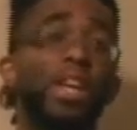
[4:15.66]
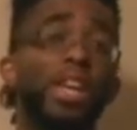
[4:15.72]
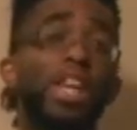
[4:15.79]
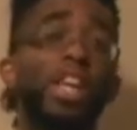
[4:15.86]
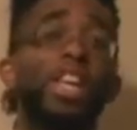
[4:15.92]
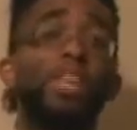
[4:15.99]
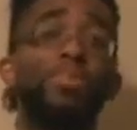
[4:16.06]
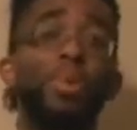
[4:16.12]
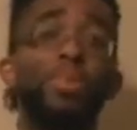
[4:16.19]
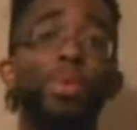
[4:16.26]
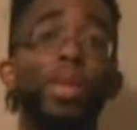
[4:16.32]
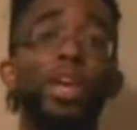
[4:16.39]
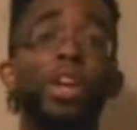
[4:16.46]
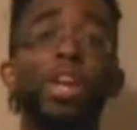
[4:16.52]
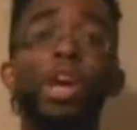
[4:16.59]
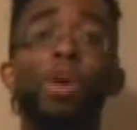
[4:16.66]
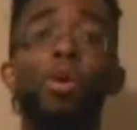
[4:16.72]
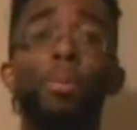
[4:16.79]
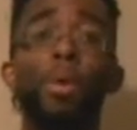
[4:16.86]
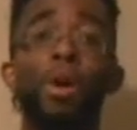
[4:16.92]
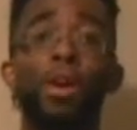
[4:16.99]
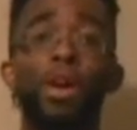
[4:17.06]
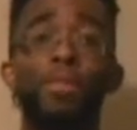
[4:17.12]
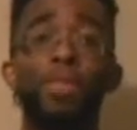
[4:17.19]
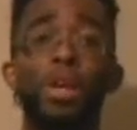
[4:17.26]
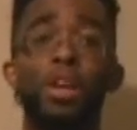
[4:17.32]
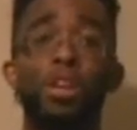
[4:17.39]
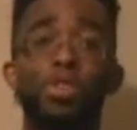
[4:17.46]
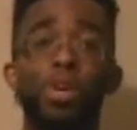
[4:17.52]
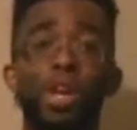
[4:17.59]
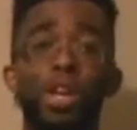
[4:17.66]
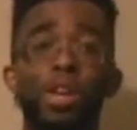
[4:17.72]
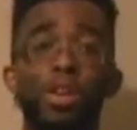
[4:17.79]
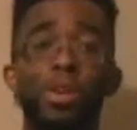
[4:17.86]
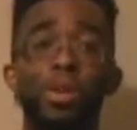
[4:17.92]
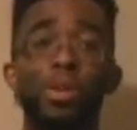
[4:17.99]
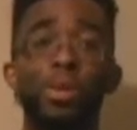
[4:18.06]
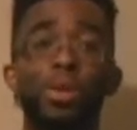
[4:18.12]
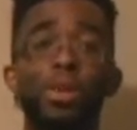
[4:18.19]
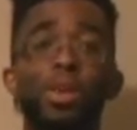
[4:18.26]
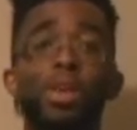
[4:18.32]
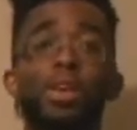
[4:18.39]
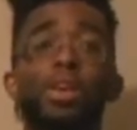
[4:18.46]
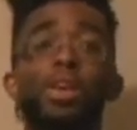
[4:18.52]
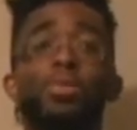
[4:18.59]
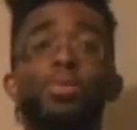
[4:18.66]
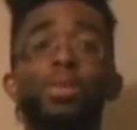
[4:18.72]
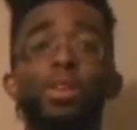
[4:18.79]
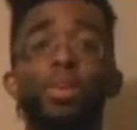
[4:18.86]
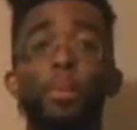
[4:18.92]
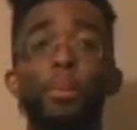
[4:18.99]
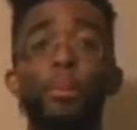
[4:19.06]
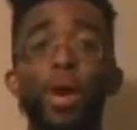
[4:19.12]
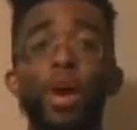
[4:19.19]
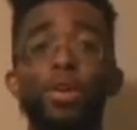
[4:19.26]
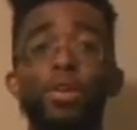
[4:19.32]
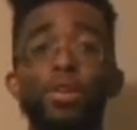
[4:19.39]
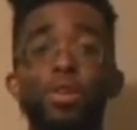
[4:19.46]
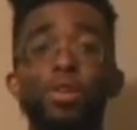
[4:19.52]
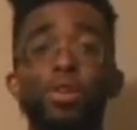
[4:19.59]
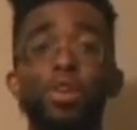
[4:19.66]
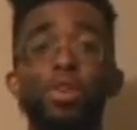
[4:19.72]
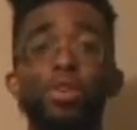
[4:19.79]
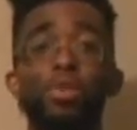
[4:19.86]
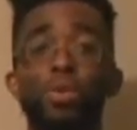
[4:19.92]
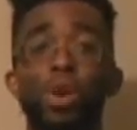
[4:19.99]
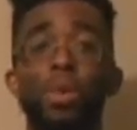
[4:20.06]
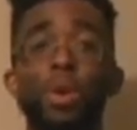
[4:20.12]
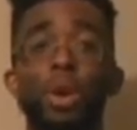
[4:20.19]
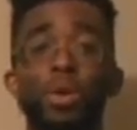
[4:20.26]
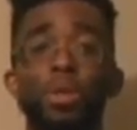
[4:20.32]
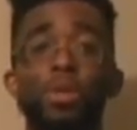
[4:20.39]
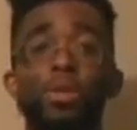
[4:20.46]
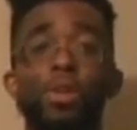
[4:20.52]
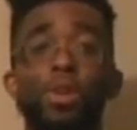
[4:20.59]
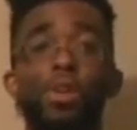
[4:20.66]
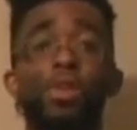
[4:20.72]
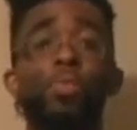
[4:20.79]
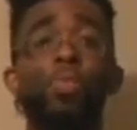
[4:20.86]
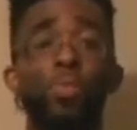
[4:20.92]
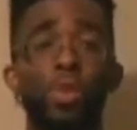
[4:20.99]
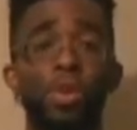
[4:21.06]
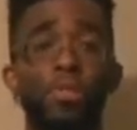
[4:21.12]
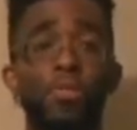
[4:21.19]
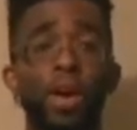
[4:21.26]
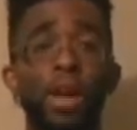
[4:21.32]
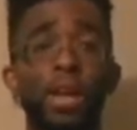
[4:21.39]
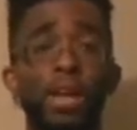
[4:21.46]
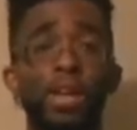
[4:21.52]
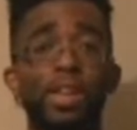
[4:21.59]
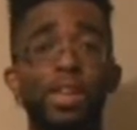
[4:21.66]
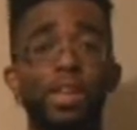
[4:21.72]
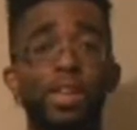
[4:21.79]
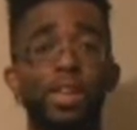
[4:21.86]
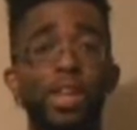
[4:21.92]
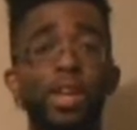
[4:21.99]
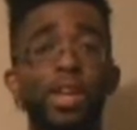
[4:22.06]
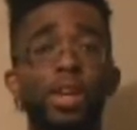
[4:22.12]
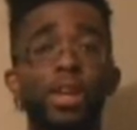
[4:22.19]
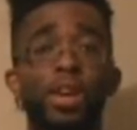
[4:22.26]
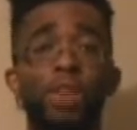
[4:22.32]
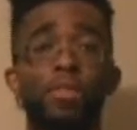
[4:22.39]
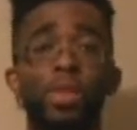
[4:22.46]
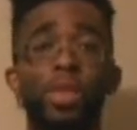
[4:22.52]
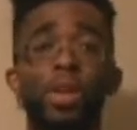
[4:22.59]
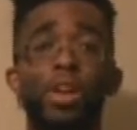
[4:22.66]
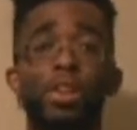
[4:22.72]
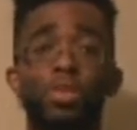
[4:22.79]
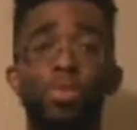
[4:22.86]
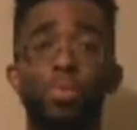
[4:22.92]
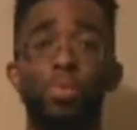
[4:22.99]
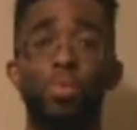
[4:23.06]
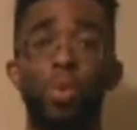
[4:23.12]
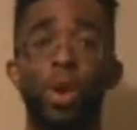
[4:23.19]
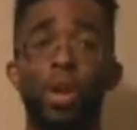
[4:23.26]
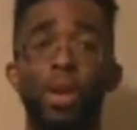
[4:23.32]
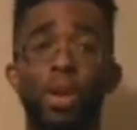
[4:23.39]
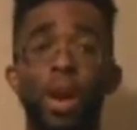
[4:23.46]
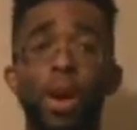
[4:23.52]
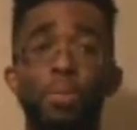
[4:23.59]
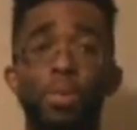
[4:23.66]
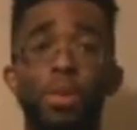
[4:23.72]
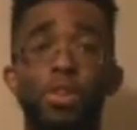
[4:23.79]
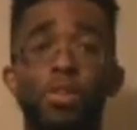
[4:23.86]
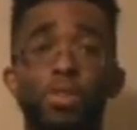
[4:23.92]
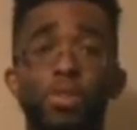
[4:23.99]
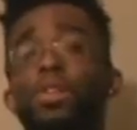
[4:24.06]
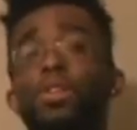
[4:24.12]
The less people that know about everything you're trying to do equals the better you come out looking when you finally succeed in everything that you want to accomplish.